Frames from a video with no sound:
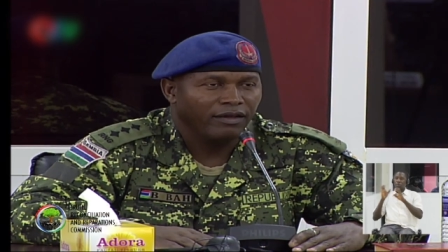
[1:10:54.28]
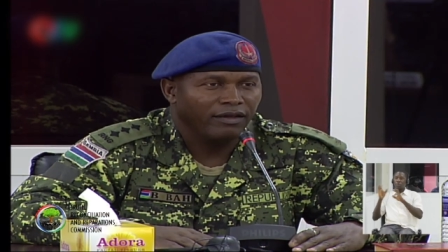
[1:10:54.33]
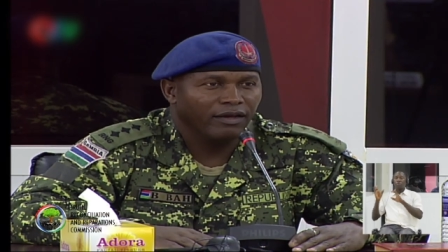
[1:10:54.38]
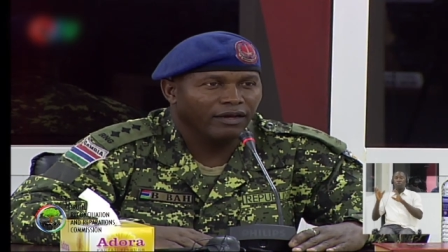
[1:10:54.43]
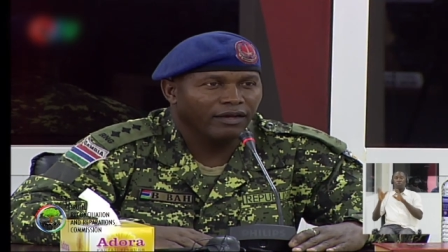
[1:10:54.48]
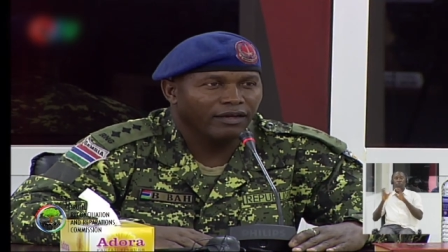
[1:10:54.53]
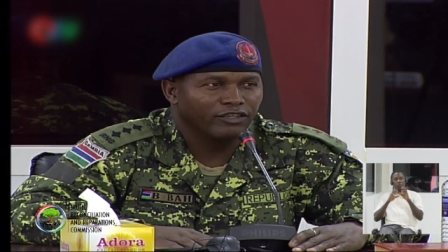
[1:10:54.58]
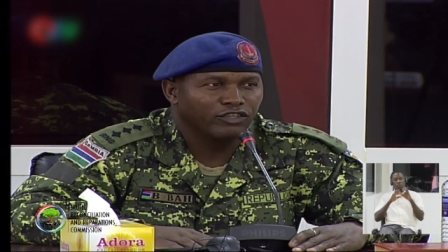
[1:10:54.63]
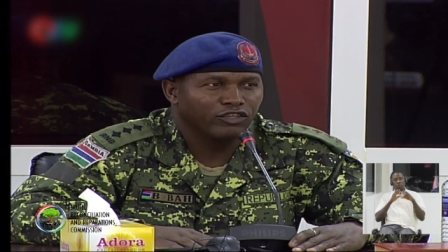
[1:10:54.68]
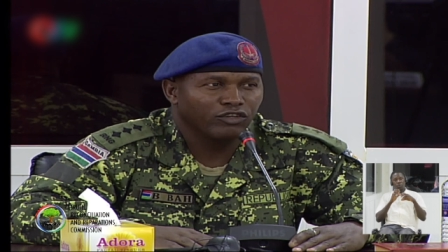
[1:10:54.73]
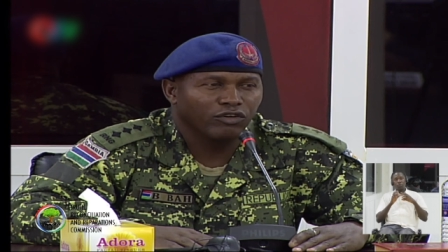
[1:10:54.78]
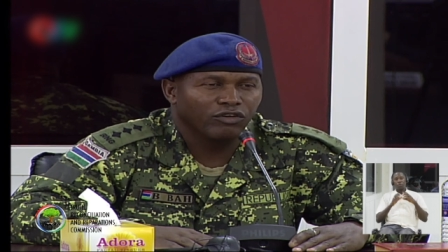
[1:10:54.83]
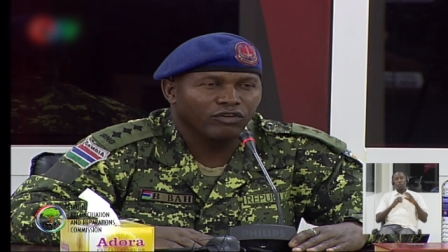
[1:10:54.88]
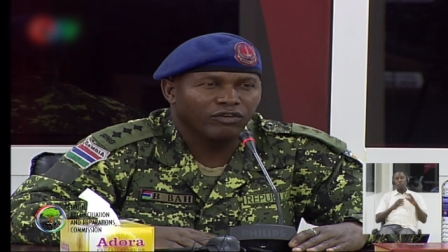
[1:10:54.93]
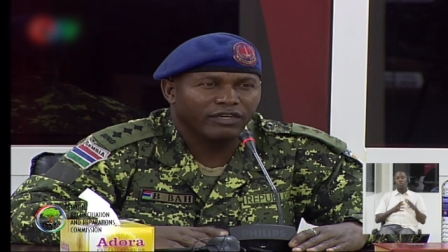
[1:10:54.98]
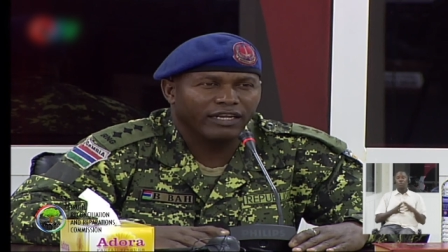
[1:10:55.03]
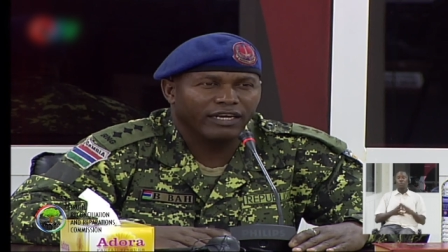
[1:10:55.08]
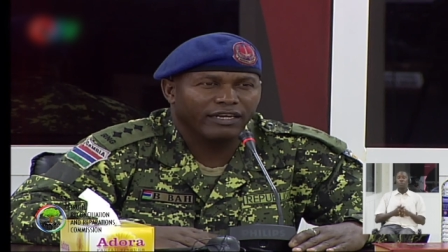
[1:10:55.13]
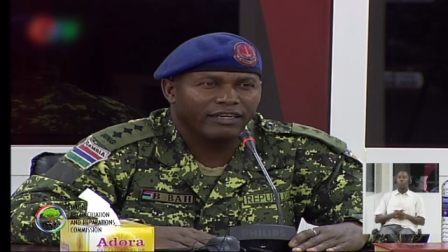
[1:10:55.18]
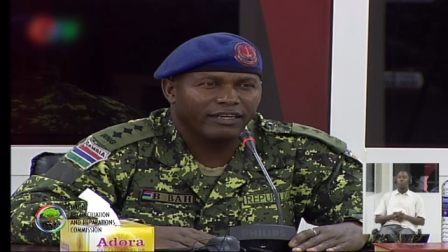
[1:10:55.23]
Yeah,
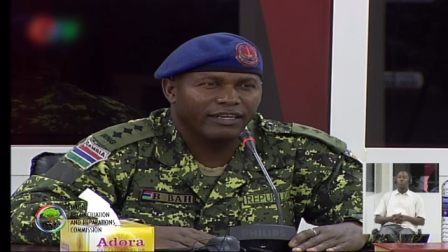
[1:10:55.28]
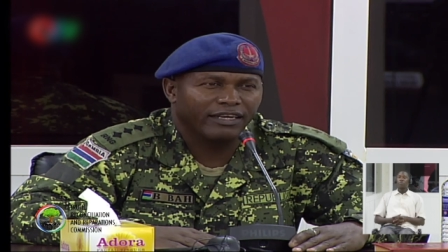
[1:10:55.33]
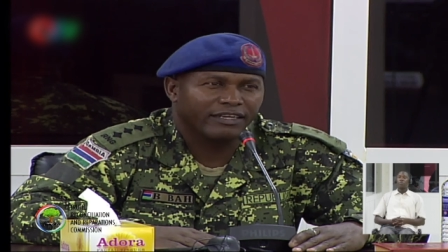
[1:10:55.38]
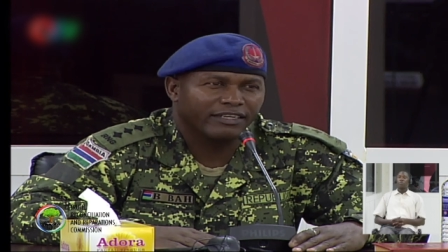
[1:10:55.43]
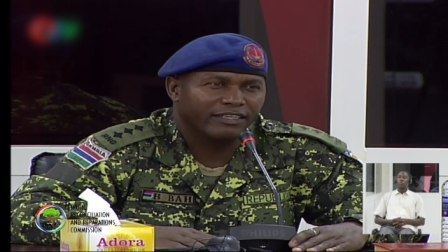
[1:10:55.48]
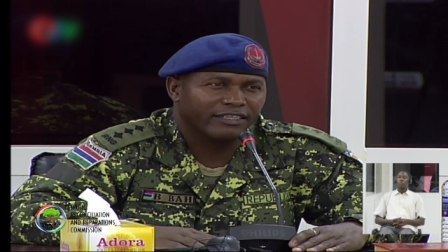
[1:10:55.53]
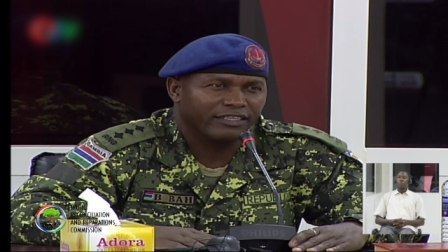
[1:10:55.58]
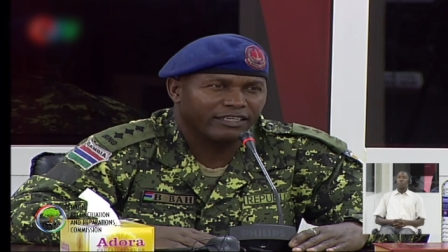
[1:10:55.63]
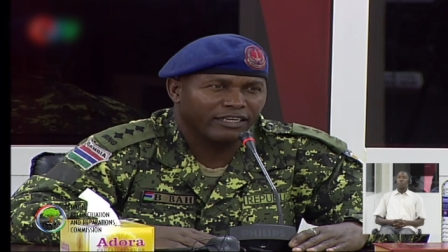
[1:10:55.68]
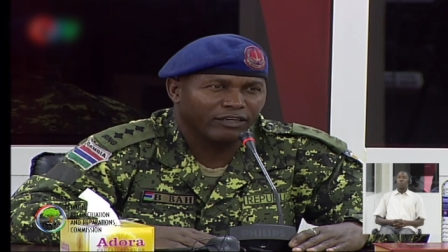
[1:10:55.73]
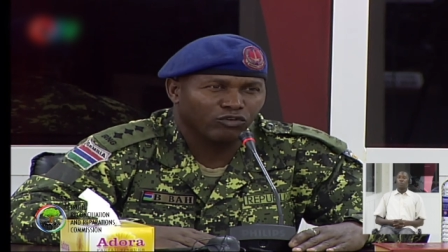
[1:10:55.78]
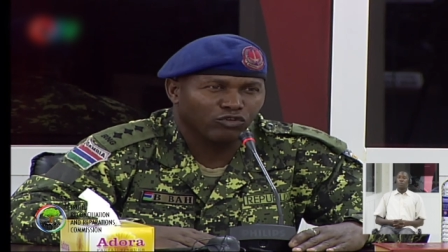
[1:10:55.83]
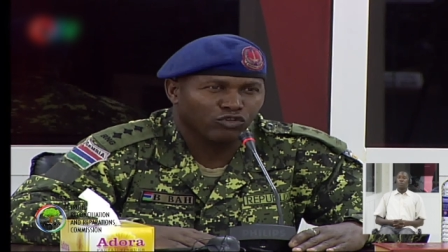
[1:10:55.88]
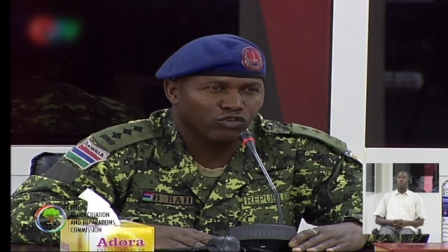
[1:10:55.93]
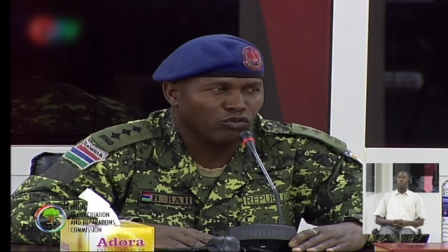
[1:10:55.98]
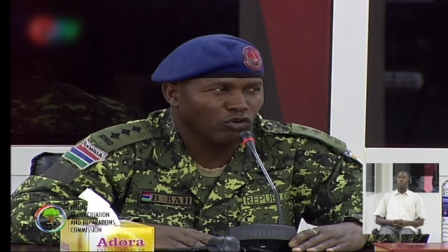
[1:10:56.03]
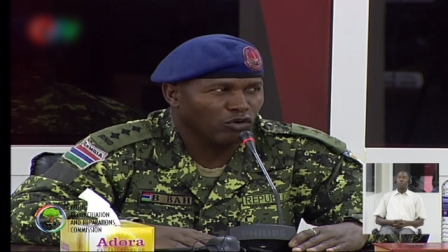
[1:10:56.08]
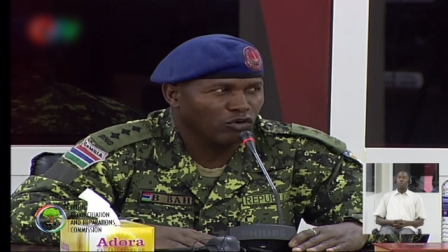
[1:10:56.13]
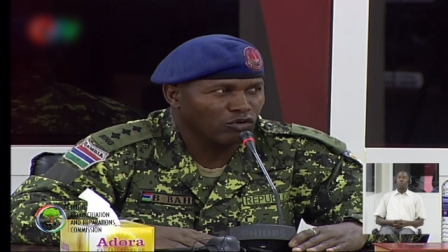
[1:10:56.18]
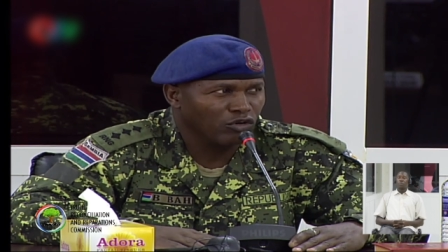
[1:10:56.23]
so that
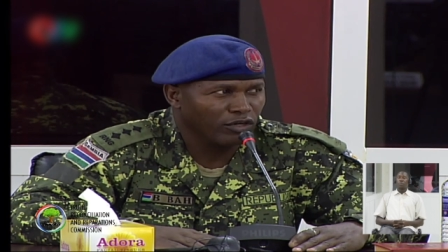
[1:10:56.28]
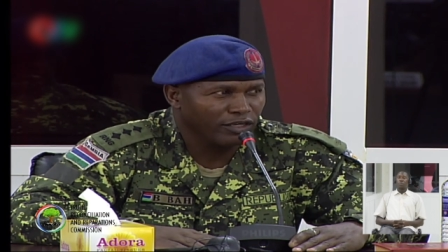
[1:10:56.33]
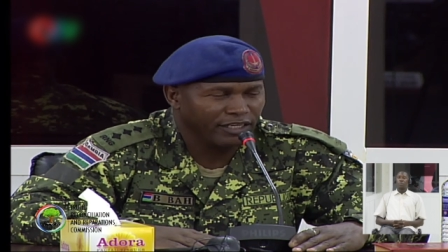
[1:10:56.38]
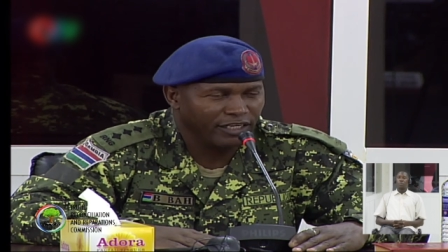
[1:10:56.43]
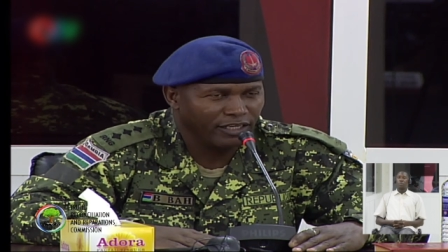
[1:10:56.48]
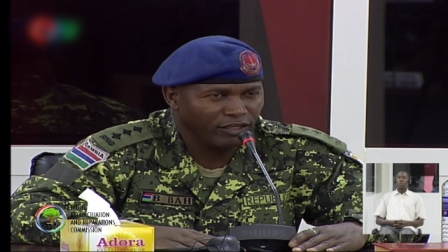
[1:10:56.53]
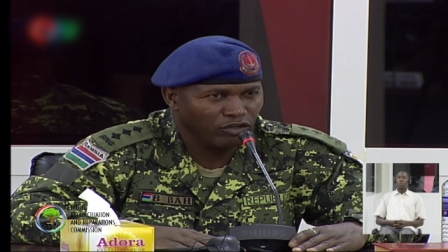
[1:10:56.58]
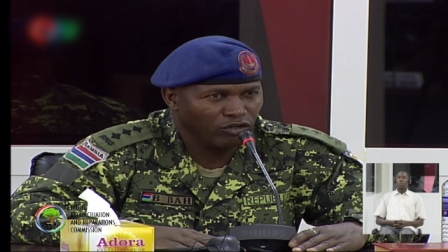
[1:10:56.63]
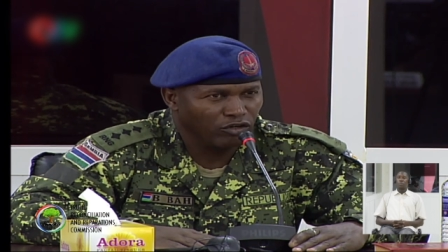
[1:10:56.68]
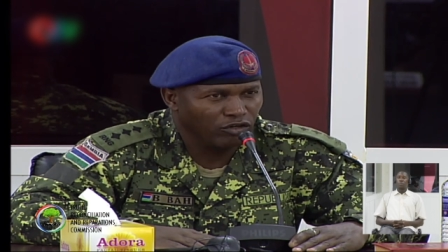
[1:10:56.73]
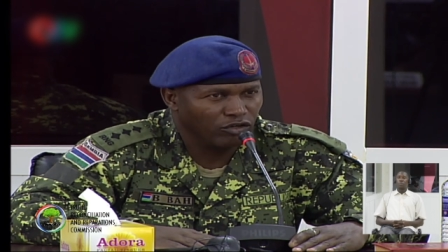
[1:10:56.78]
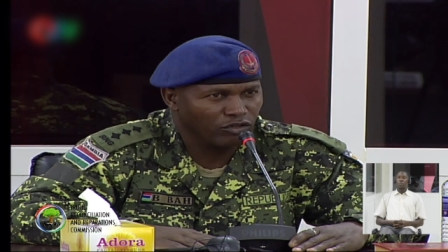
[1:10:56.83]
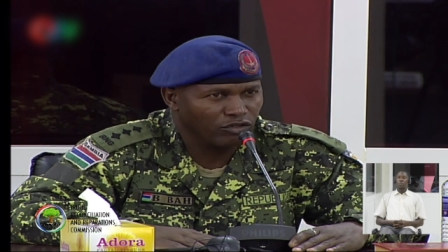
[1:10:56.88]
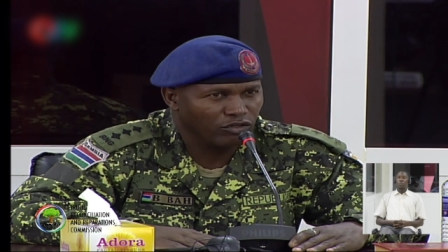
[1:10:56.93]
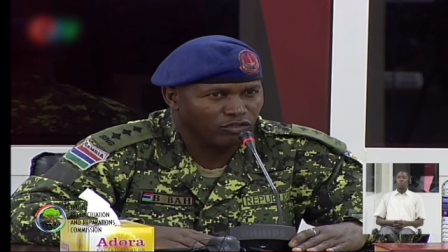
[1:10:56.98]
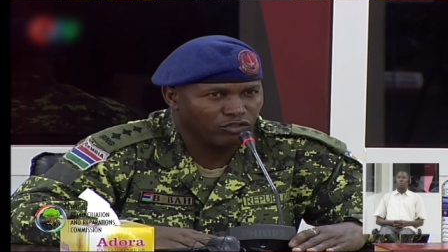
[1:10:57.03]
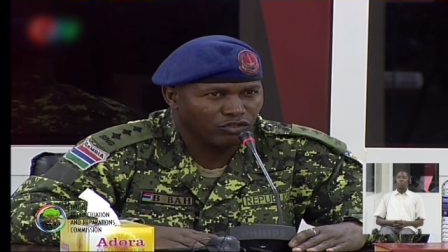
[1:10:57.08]
status quo continued.